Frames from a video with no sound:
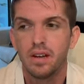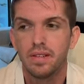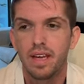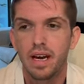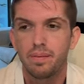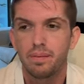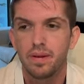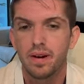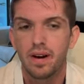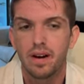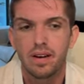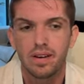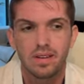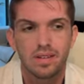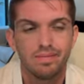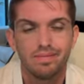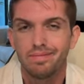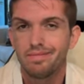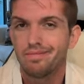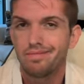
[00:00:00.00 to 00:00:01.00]
That
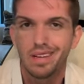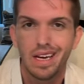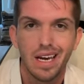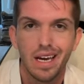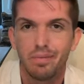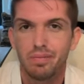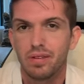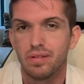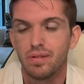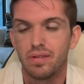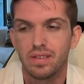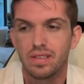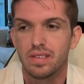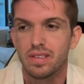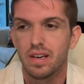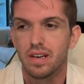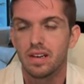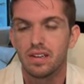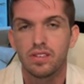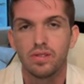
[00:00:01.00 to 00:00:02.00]
product absolutely
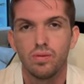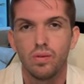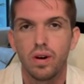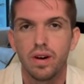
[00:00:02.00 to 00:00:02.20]
sucks,